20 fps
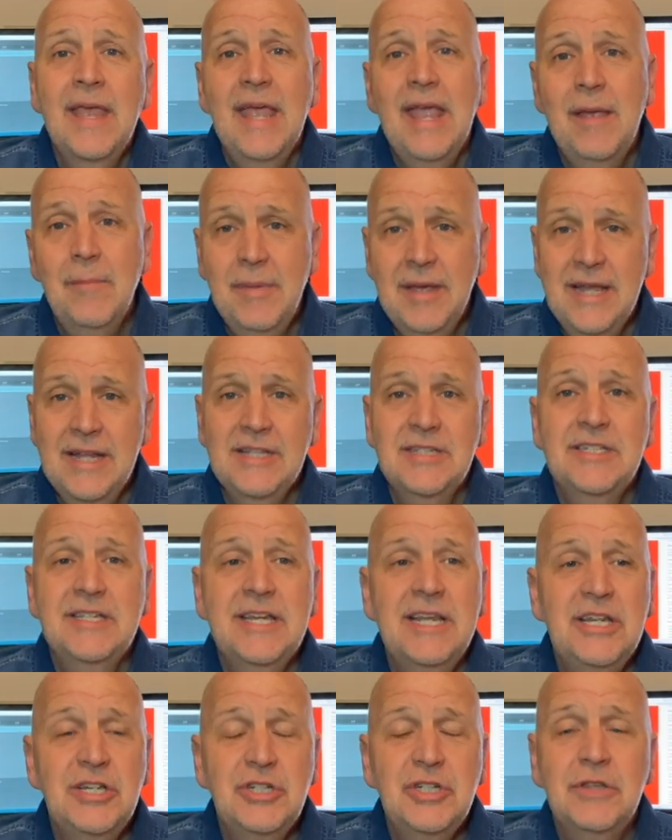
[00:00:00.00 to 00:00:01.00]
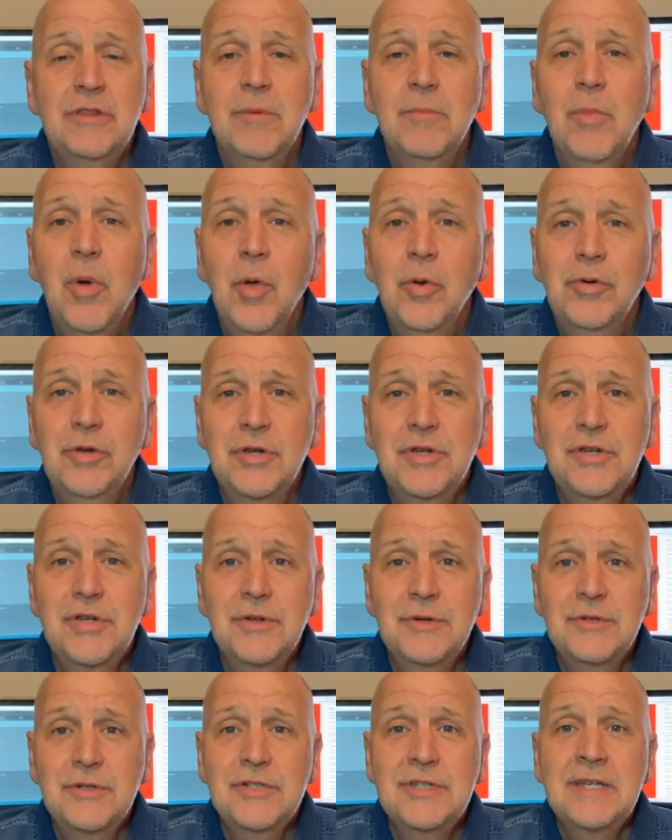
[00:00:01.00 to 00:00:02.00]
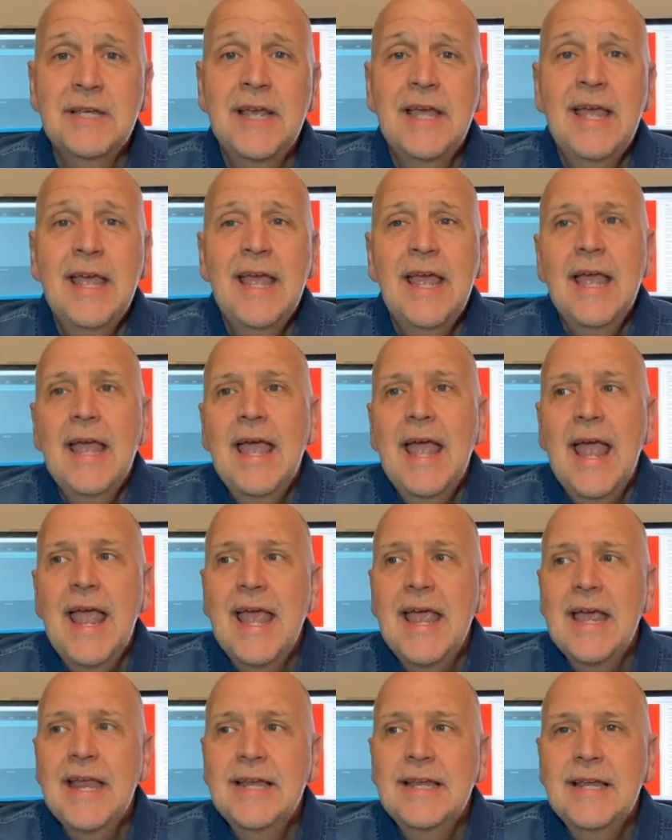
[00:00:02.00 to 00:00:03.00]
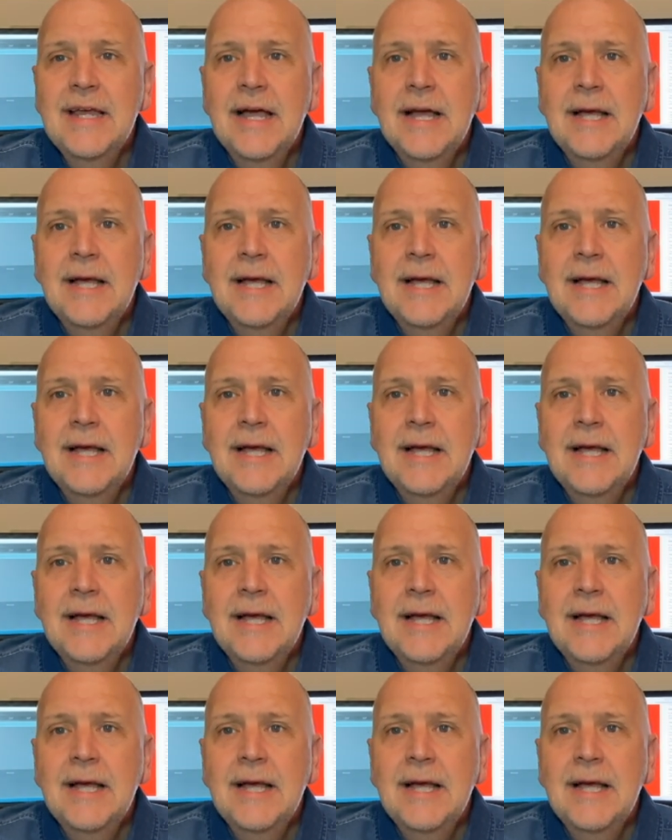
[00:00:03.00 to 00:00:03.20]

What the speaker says: and begins teaching the multitudes. And